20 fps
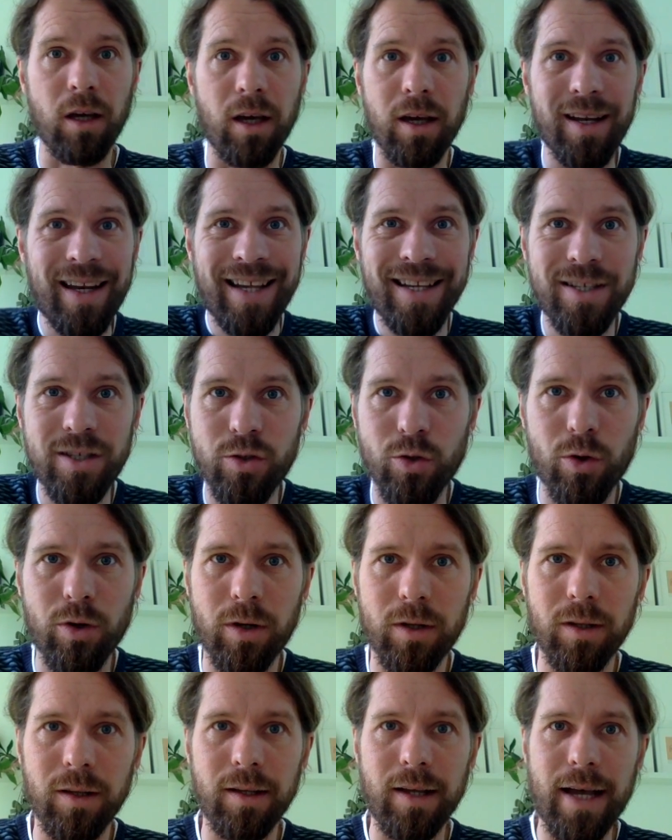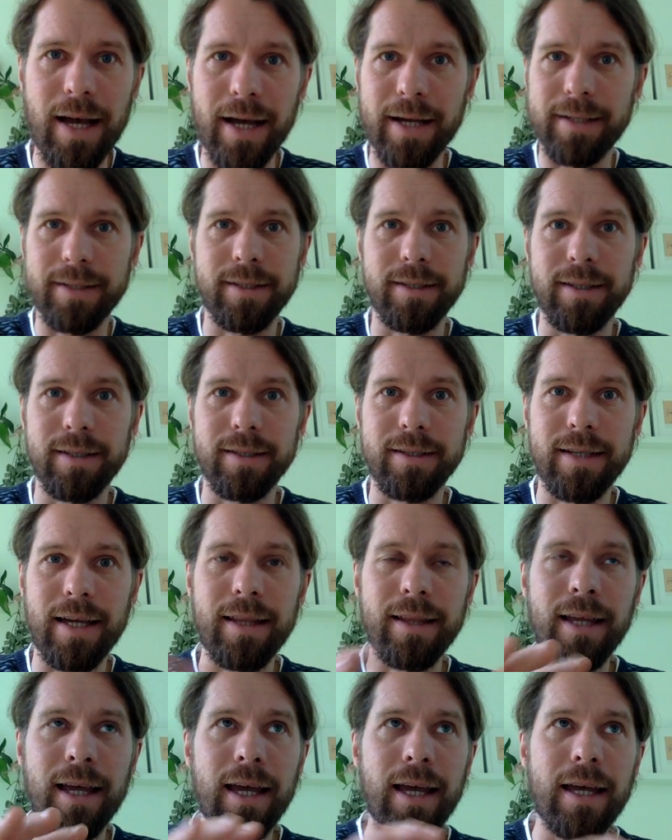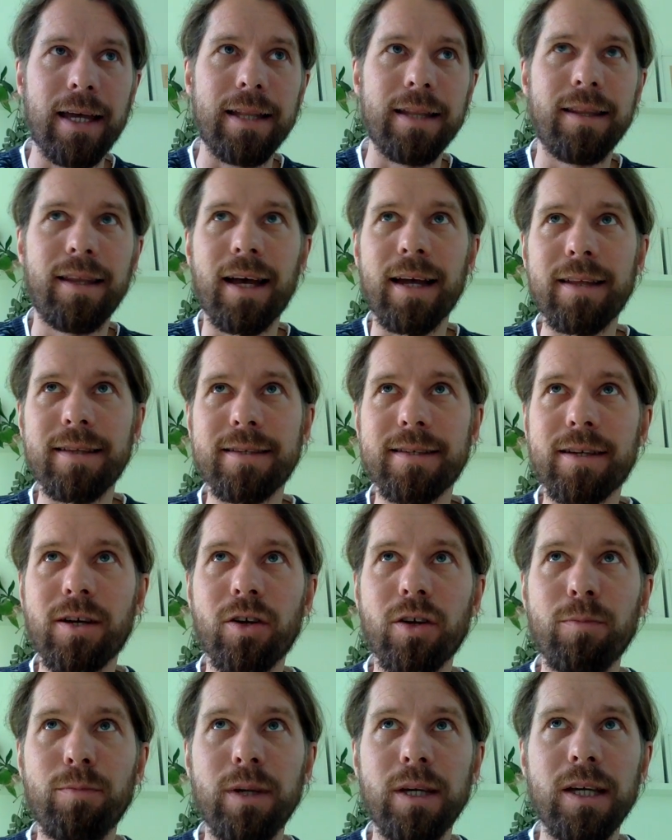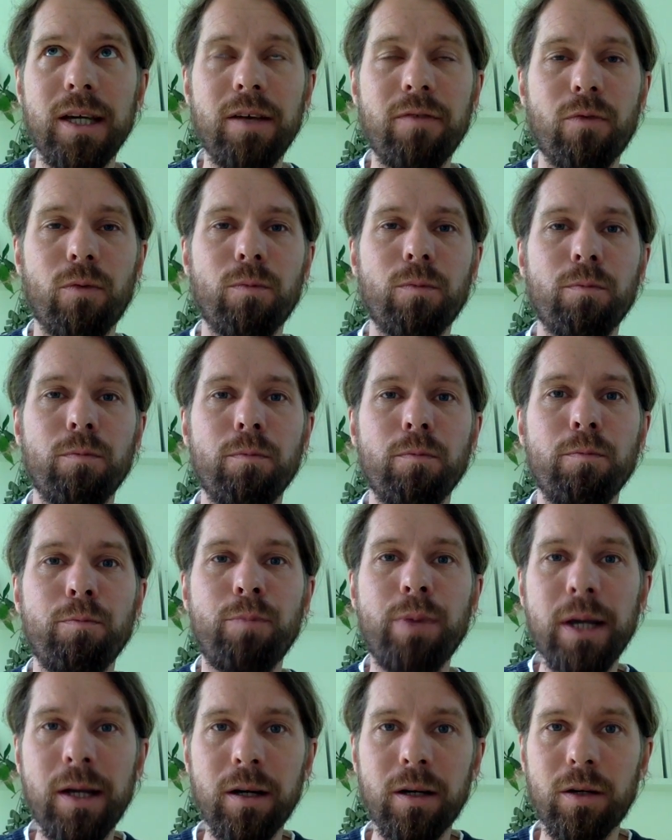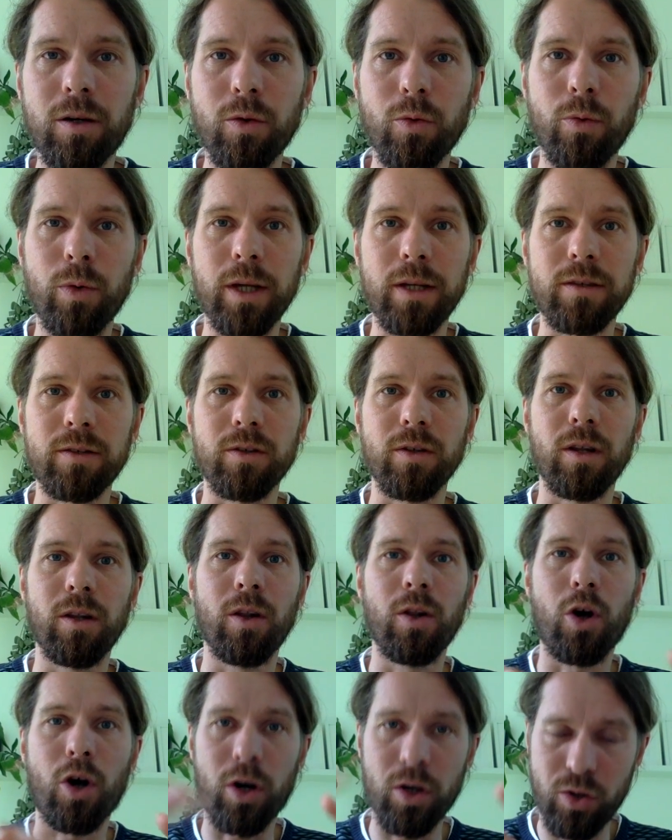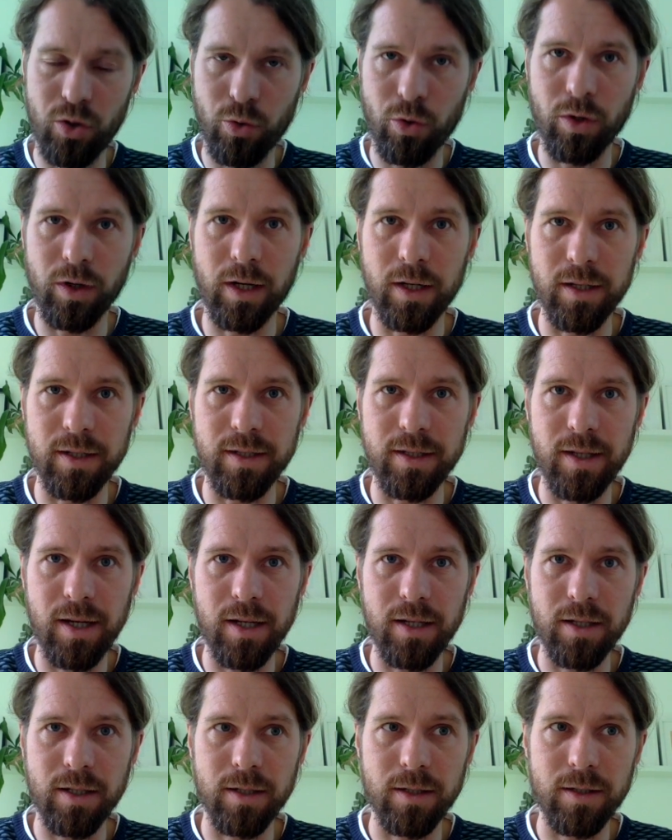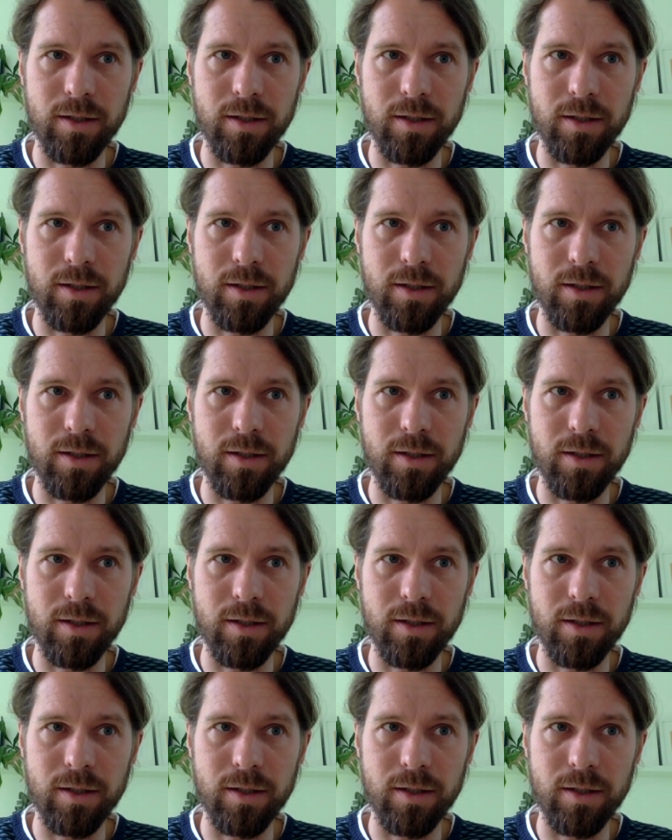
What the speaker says: an historical accident, and that's going to be even bigger with large organizations.